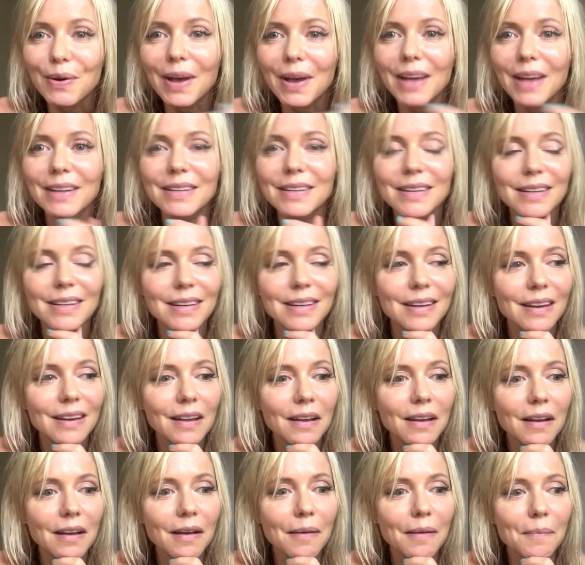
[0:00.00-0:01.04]
I
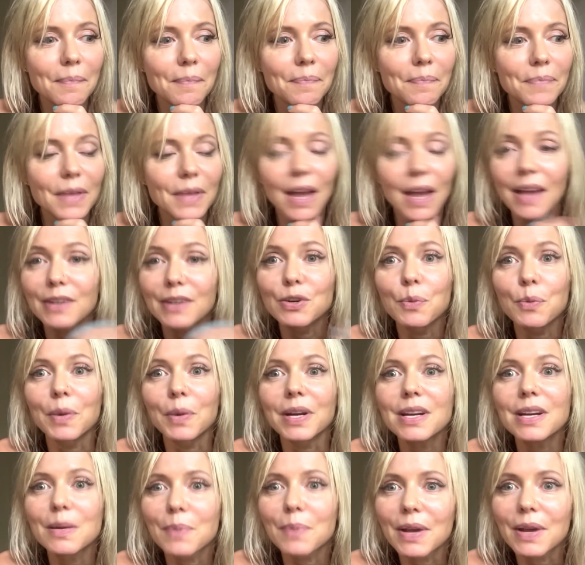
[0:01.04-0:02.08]
had no
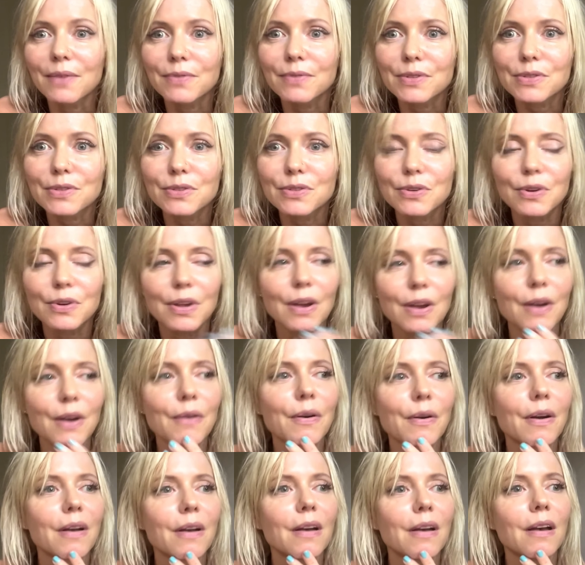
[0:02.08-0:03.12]
money to pay for the studio.